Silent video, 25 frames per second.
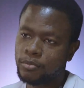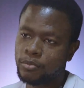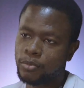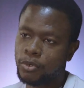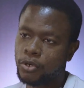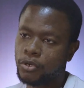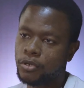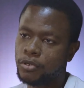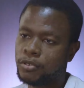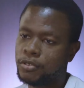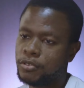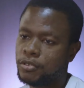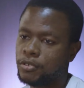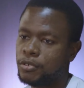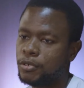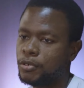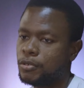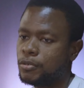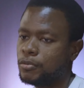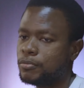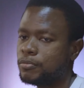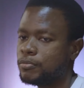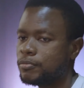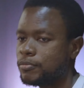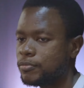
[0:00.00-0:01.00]
but
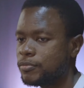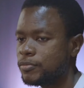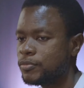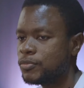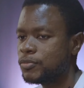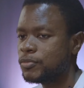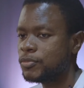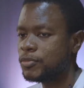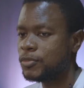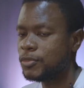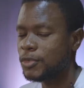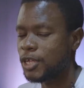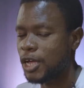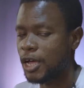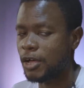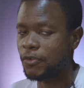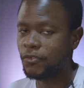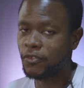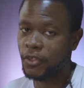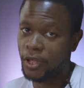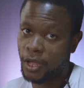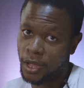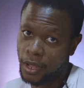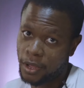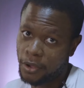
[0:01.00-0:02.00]

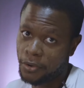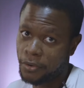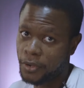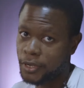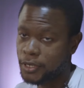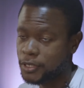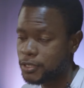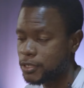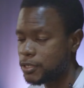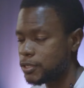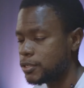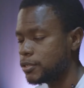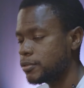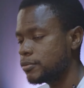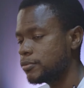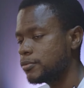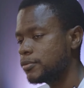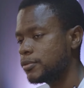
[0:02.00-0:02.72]
after hours